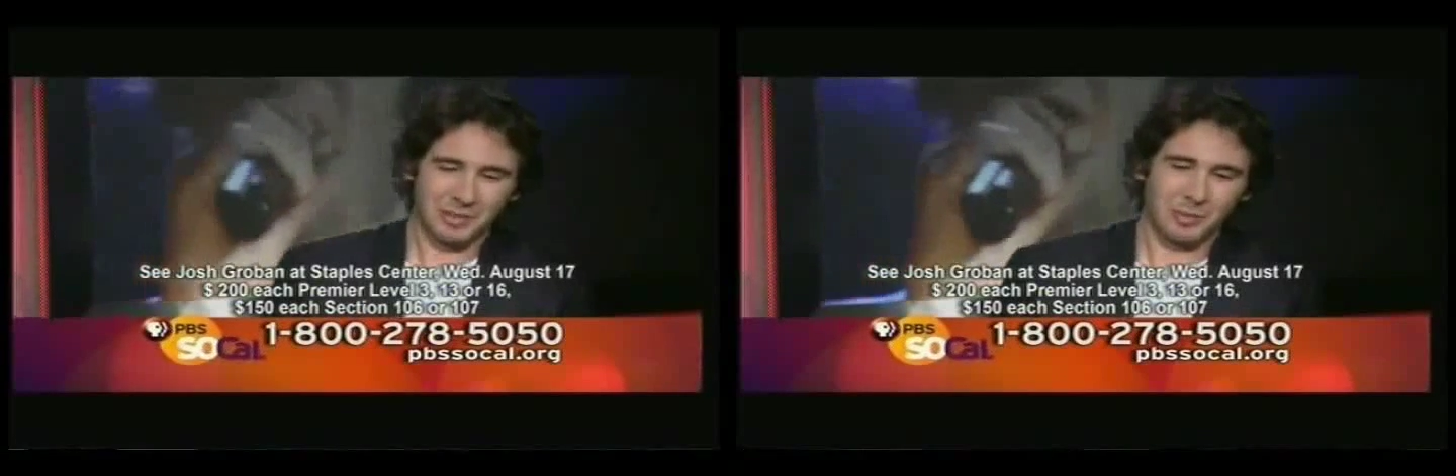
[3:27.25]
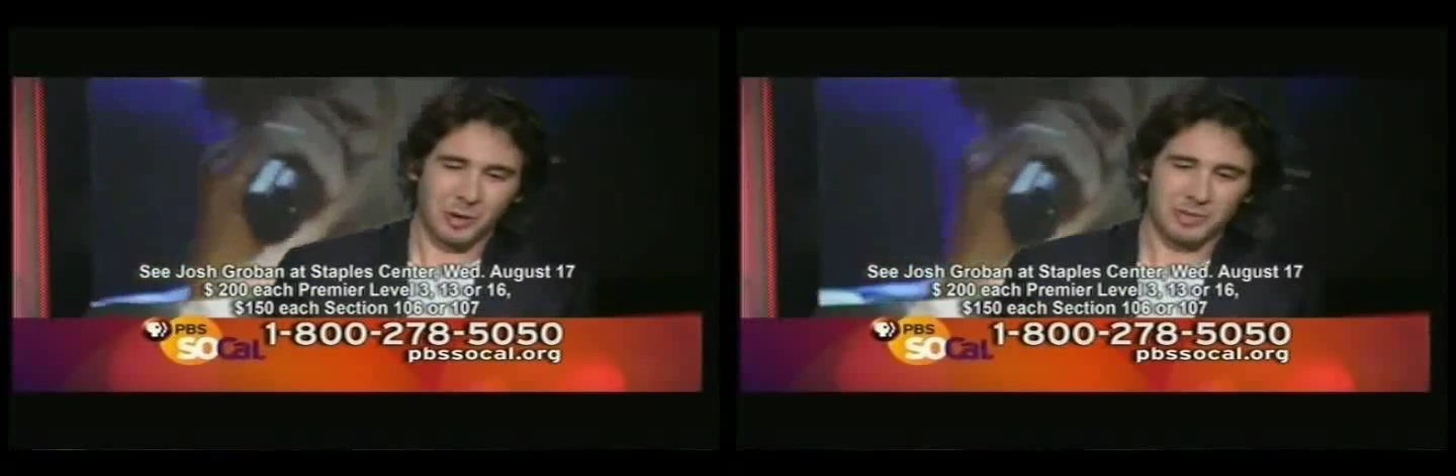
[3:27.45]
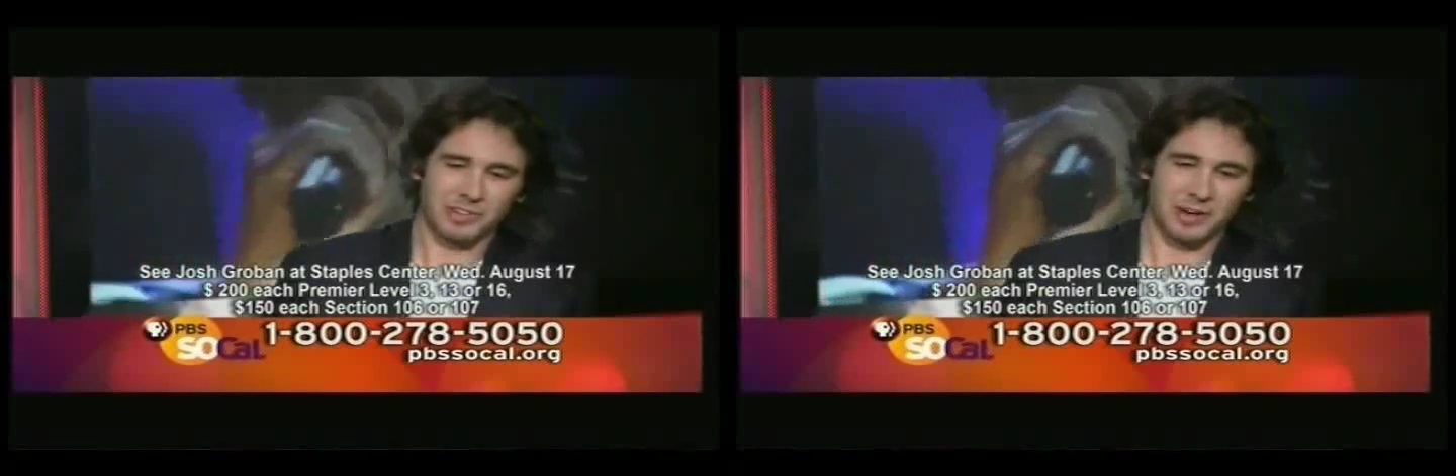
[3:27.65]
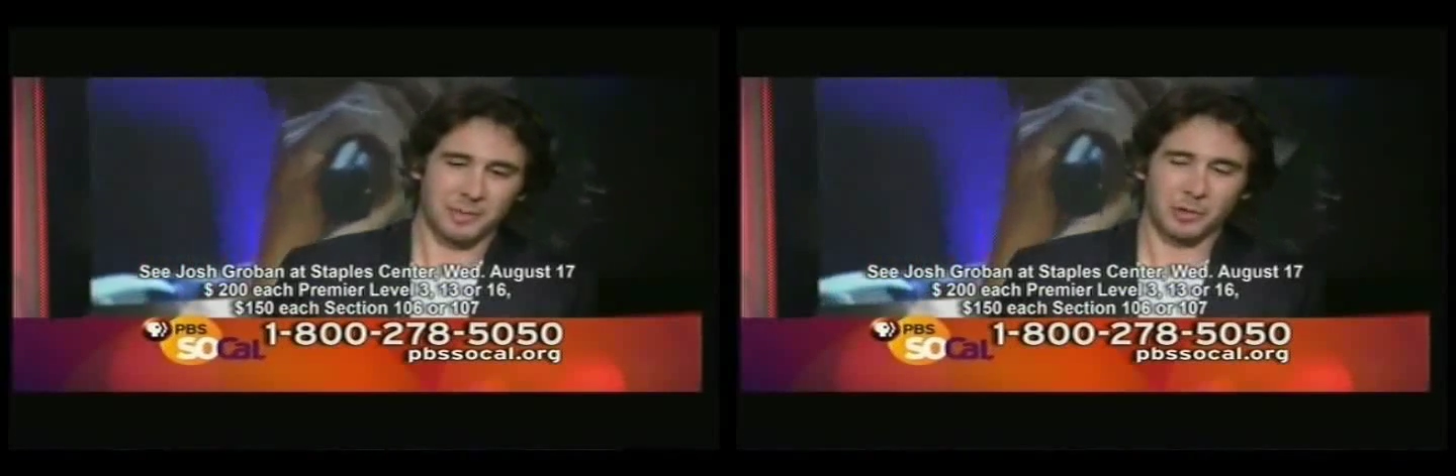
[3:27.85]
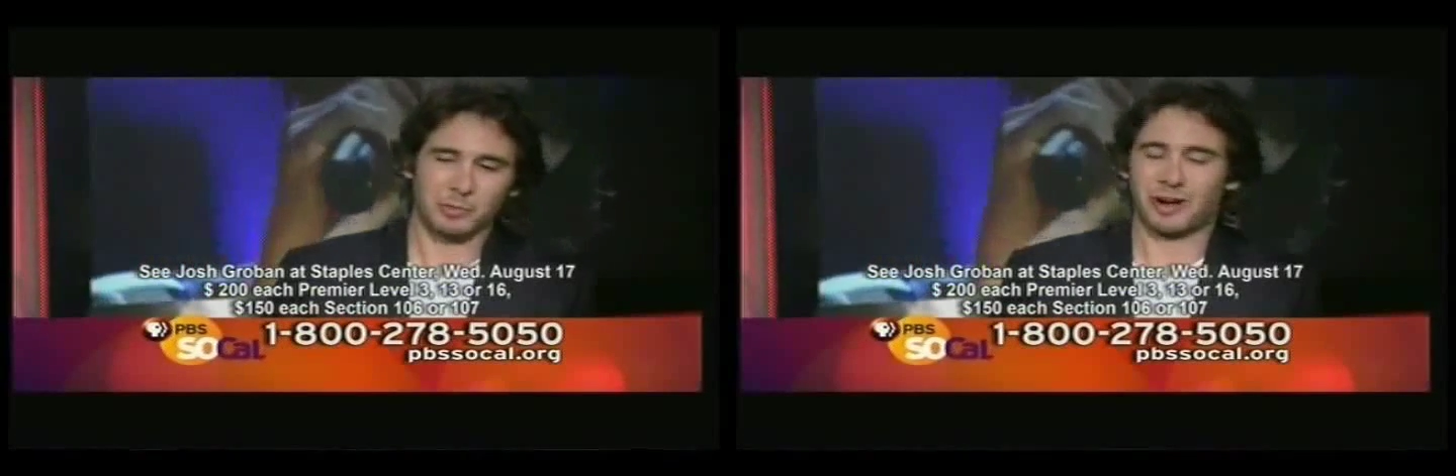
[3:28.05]
these are some of the
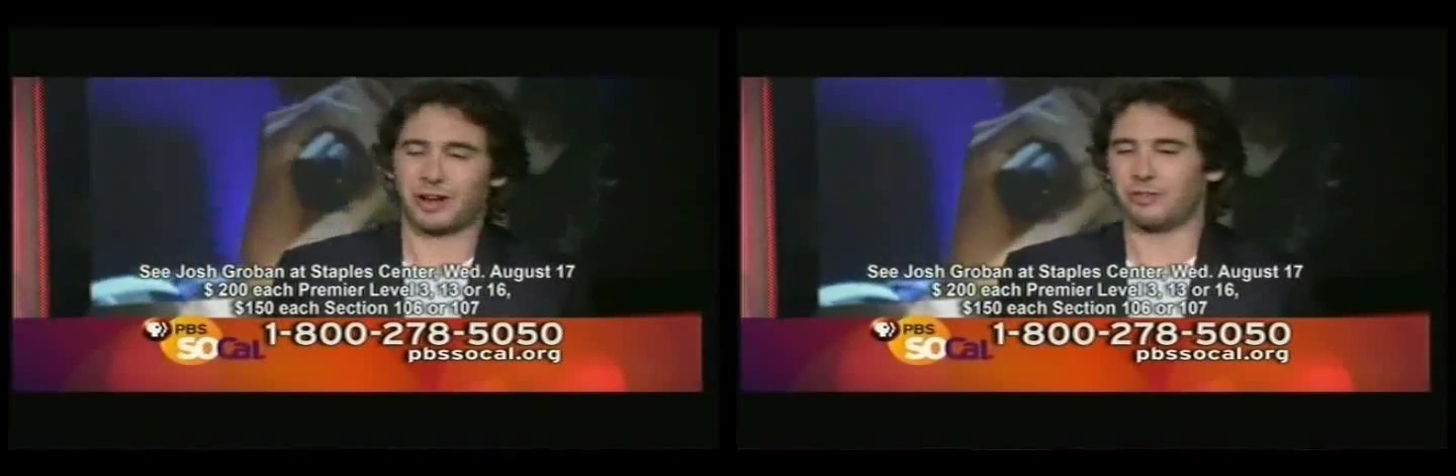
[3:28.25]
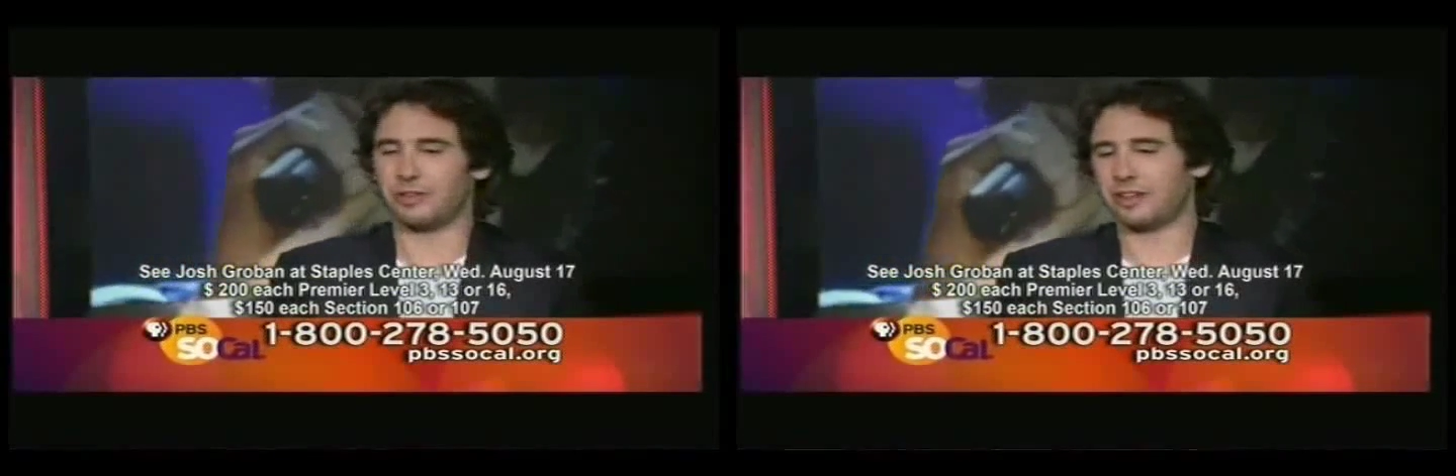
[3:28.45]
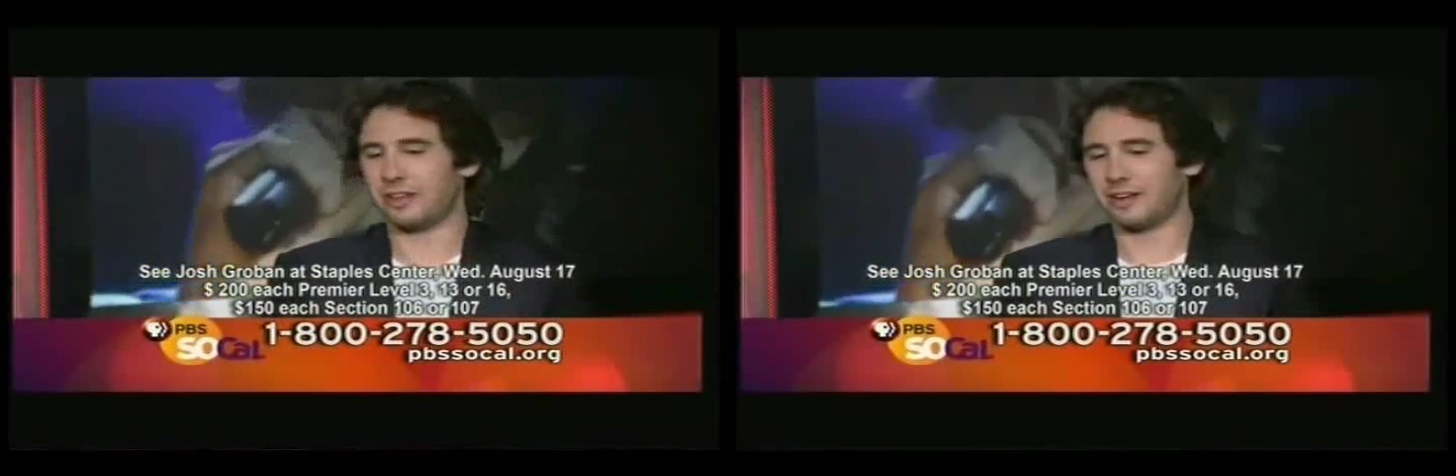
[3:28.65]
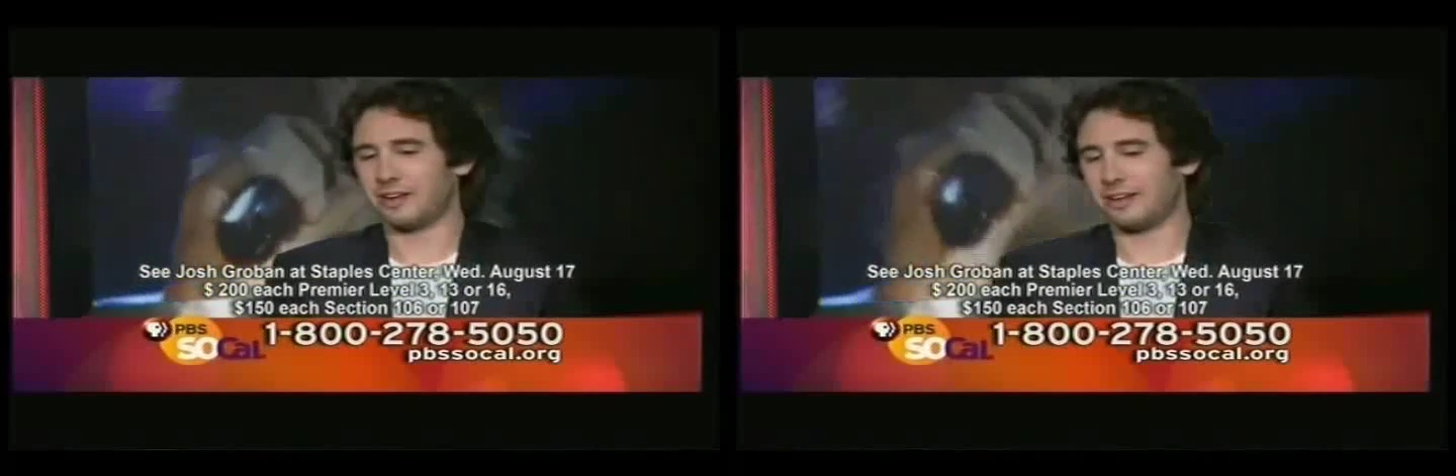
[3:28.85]
moments that I'm most proud of,